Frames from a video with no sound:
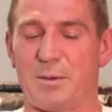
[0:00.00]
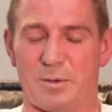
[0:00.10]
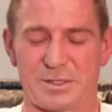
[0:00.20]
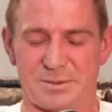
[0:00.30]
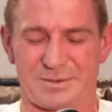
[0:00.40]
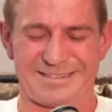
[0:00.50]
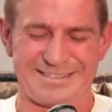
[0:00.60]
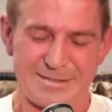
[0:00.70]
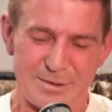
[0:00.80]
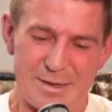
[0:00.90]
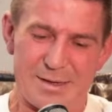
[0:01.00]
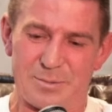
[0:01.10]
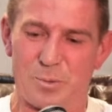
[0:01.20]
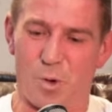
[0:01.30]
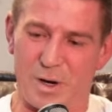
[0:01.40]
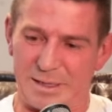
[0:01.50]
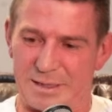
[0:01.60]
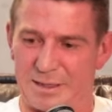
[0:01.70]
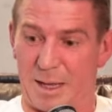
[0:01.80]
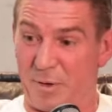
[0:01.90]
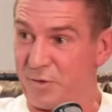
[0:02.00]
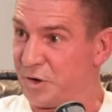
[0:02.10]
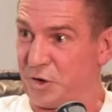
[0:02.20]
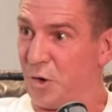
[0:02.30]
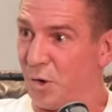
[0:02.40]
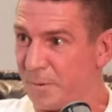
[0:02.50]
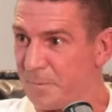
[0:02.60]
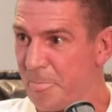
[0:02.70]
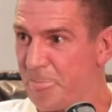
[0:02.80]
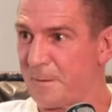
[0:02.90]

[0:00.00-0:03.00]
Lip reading: and I just walk into the club. Everyone had gone.